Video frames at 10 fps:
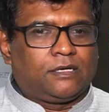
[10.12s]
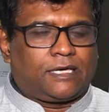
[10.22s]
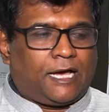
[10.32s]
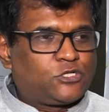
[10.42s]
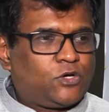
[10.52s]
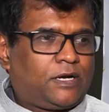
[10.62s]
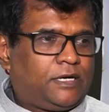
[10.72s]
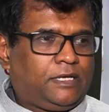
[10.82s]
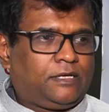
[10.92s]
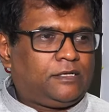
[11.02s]

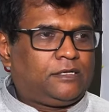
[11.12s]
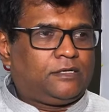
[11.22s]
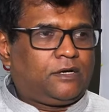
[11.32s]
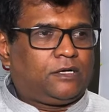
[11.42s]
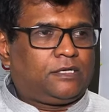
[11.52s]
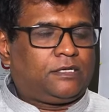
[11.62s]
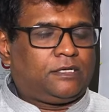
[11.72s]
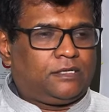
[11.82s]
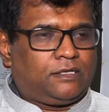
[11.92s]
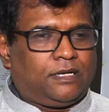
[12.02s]
casualty. Not
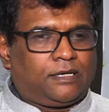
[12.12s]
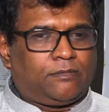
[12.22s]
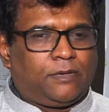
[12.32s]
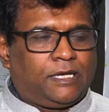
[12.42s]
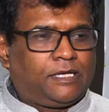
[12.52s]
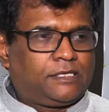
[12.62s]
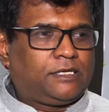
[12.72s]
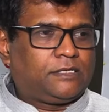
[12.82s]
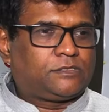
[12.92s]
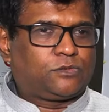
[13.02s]
like many
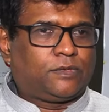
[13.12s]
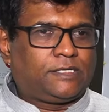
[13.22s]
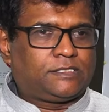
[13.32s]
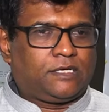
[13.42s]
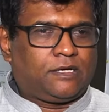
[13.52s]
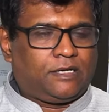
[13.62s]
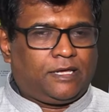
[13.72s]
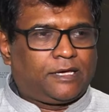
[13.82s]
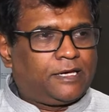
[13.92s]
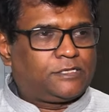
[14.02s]
students and the
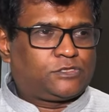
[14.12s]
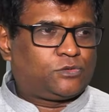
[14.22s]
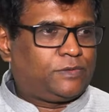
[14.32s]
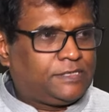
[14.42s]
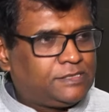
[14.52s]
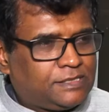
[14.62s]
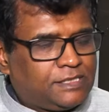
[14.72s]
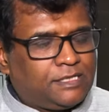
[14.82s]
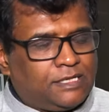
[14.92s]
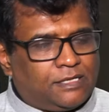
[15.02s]
young age students,
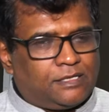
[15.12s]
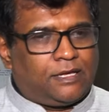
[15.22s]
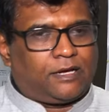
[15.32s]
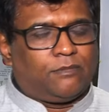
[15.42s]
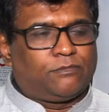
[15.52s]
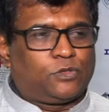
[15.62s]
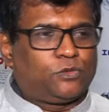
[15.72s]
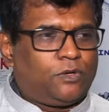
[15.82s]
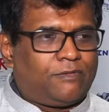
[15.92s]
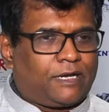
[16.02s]
they come
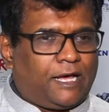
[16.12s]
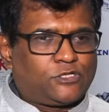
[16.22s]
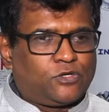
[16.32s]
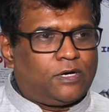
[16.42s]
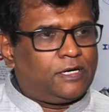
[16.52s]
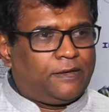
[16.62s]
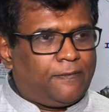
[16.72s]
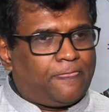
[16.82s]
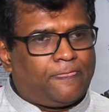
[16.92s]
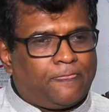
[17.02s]
to our casualty.
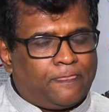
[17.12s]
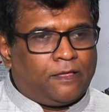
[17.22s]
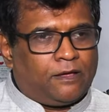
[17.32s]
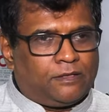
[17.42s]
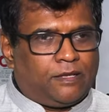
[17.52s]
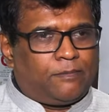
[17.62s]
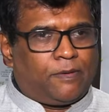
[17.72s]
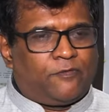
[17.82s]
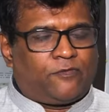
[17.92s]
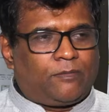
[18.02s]
They
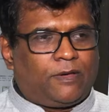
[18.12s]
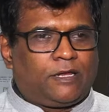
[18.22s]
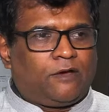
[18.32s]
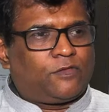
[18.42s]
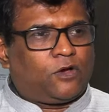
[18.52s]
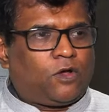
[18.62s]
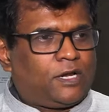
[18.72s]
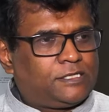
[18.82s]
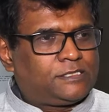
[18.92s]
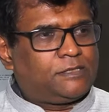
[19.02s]
may be from any of the
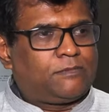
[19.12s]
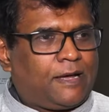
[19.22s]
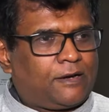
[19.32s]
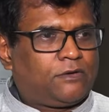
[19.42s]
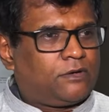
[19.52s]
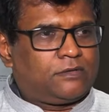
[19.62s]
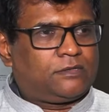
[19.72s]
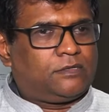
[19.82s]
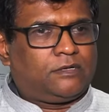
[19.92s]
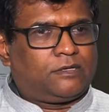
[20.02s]
colleges in Bangalore
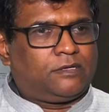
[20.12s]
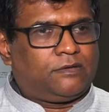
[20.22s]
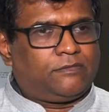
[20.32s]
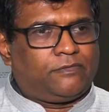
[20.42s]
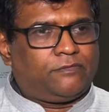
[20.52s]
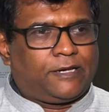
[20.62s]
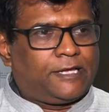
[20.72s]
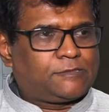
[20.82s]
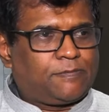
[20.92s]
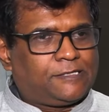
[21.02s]
and the
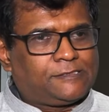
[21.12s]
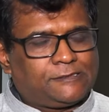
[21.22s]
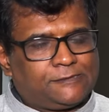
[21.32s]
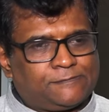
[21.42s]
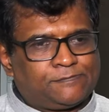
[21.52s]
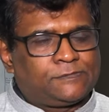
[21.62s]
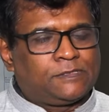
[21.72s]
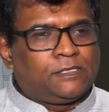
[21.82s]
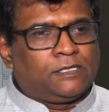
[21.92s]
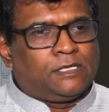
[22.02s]
various places.
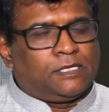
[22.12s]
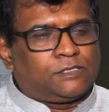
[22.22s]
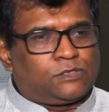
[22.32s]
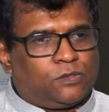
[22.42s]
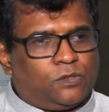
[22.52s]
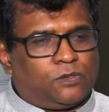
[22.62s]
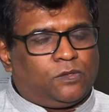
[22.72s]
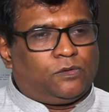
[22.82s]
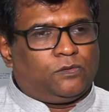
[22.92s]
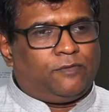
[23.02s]

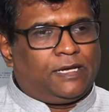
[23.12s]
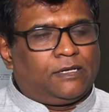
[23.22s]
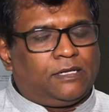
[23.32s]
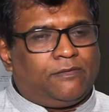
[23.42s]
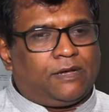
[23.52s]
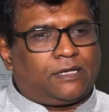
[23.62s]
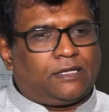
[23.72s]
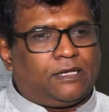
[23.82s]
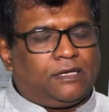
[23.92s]
So whenever